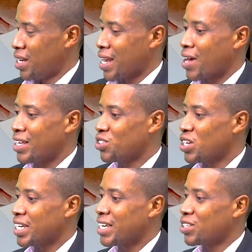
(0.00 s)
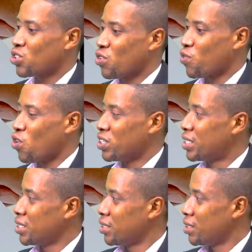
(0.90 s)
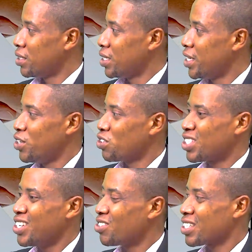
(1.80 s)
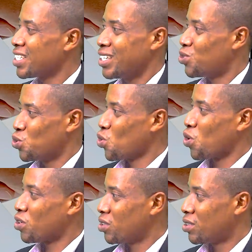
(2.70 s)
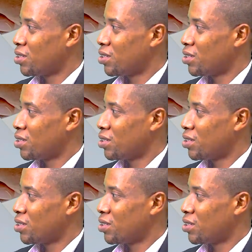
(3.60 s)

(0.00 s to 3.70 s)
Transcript: Now, it's not a case of until he doesn't need to talk.